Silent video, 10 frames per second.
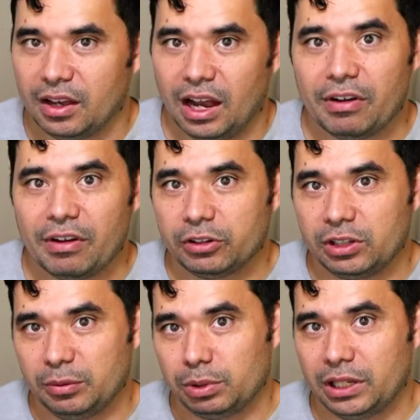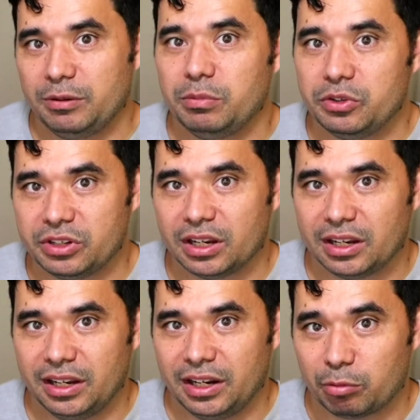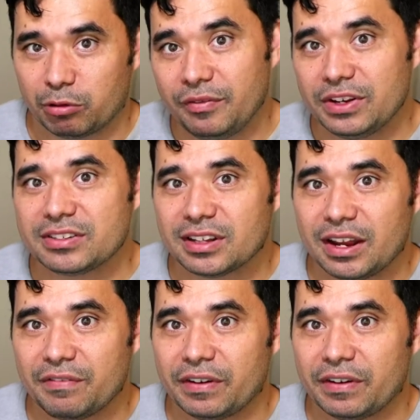I've actually played music in a previous life.